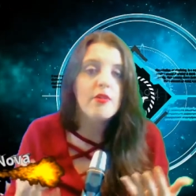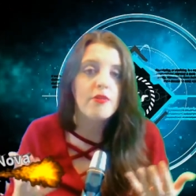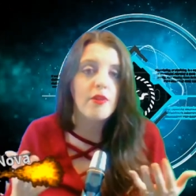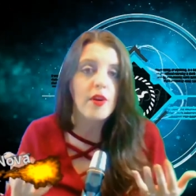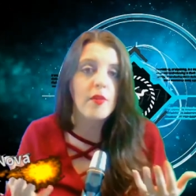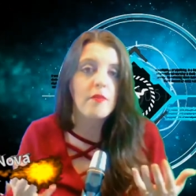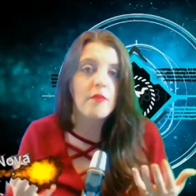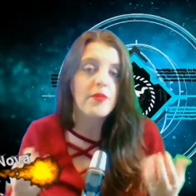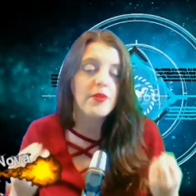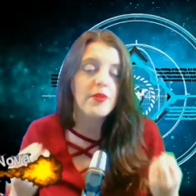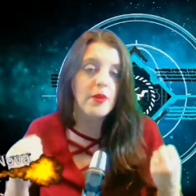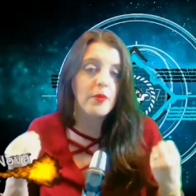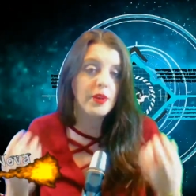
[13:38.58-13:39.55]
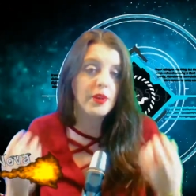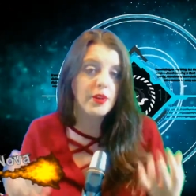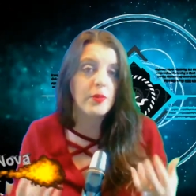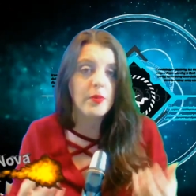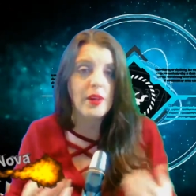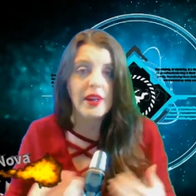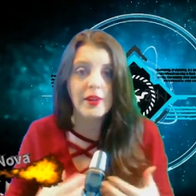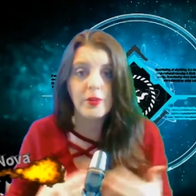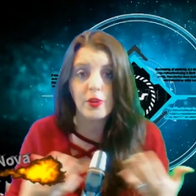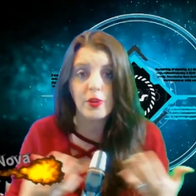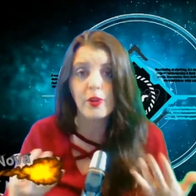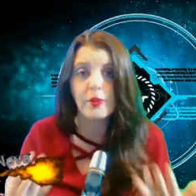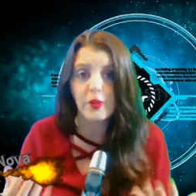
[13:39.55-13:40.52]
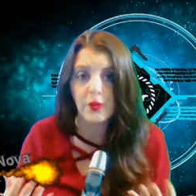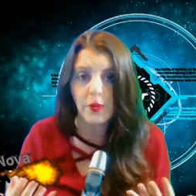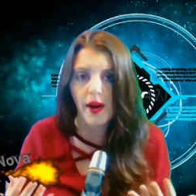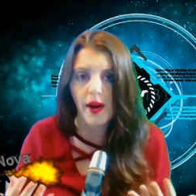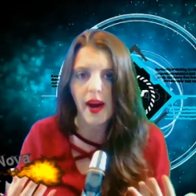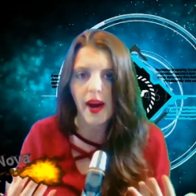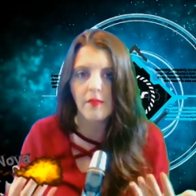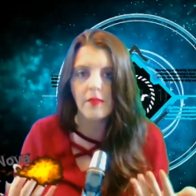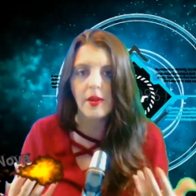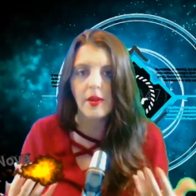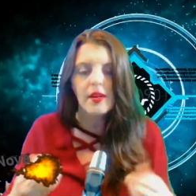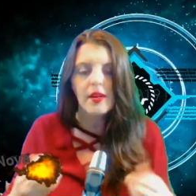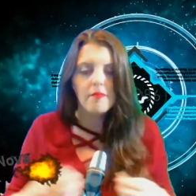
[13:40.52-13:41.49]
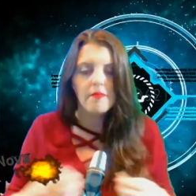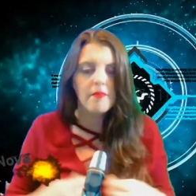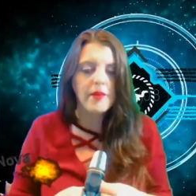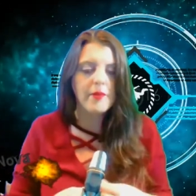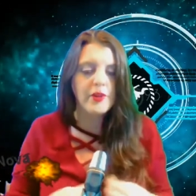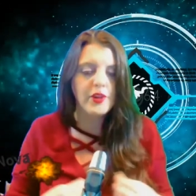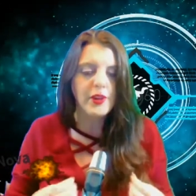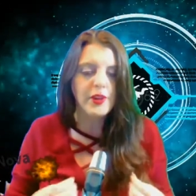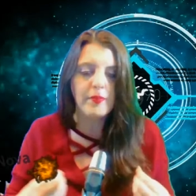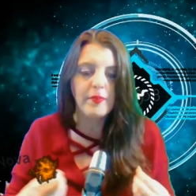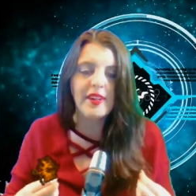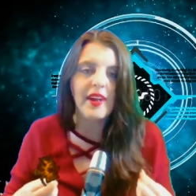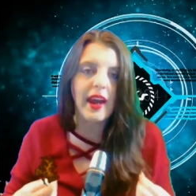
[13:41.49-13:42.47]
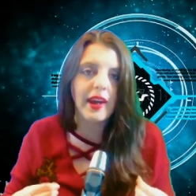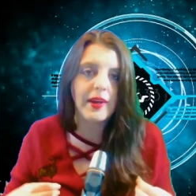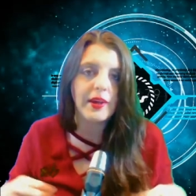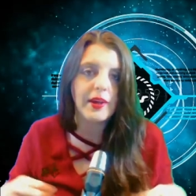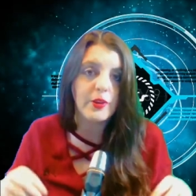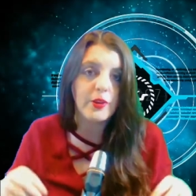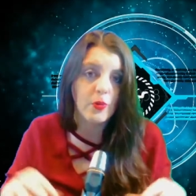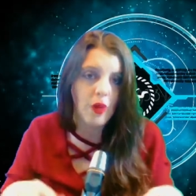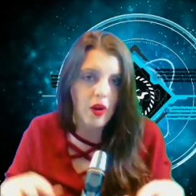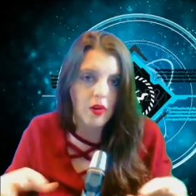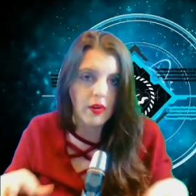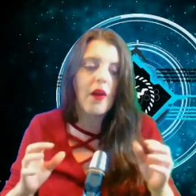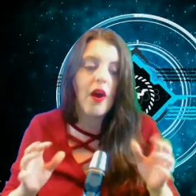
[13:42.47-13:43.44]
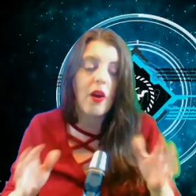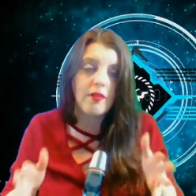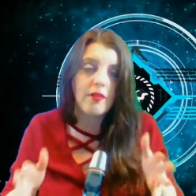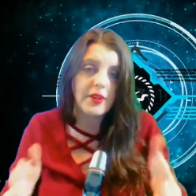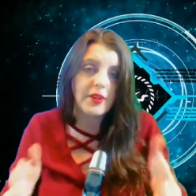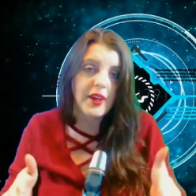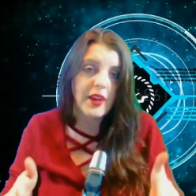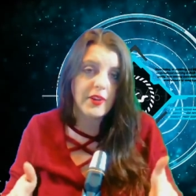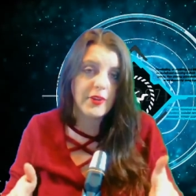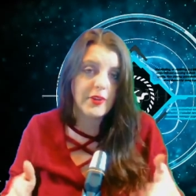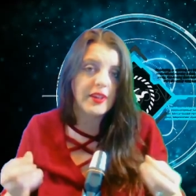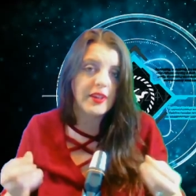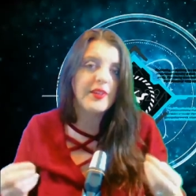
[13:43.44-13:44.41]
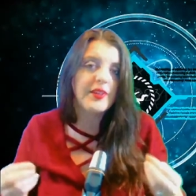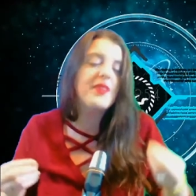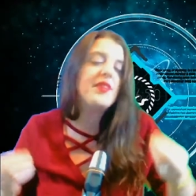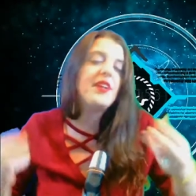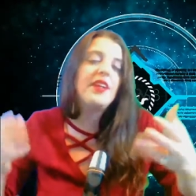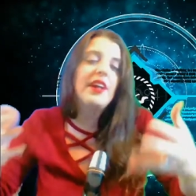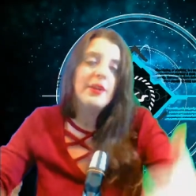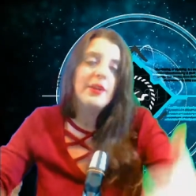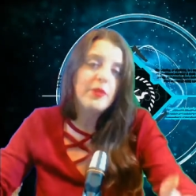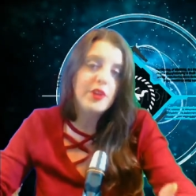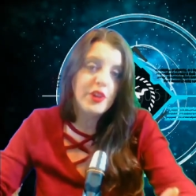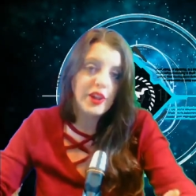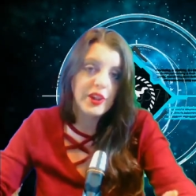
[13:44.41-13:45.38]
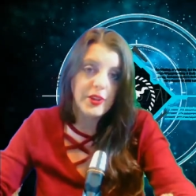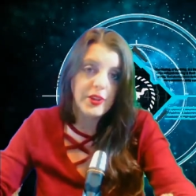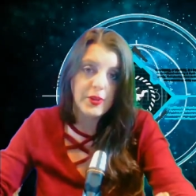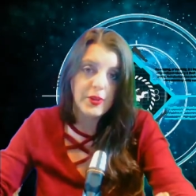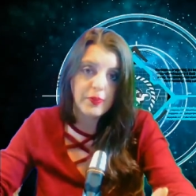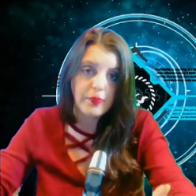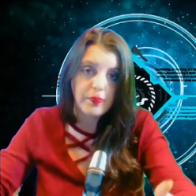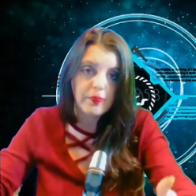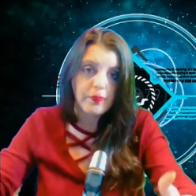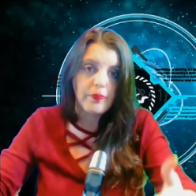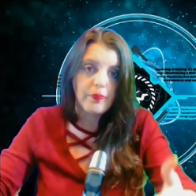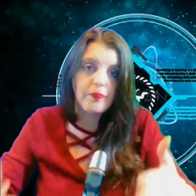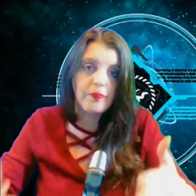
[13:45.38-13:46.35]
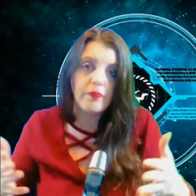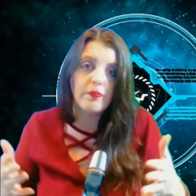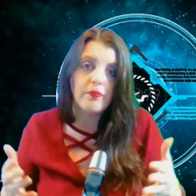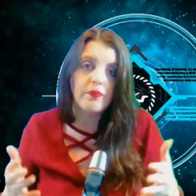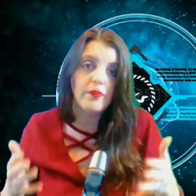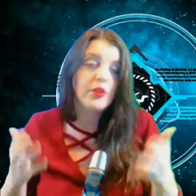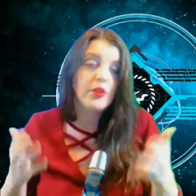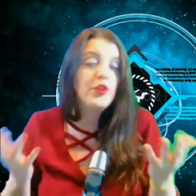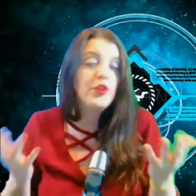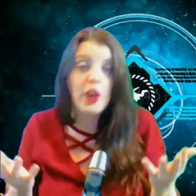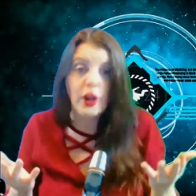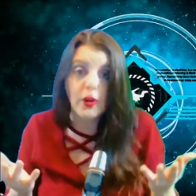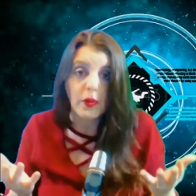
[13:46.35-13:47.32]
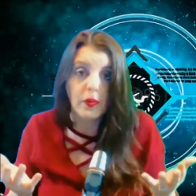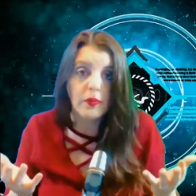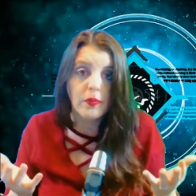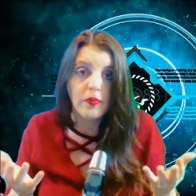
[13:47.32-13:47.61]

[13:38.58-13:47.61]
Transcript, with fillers: from the original place where she was grabbed. Maybe she's been taken to all all these countries that the languages show.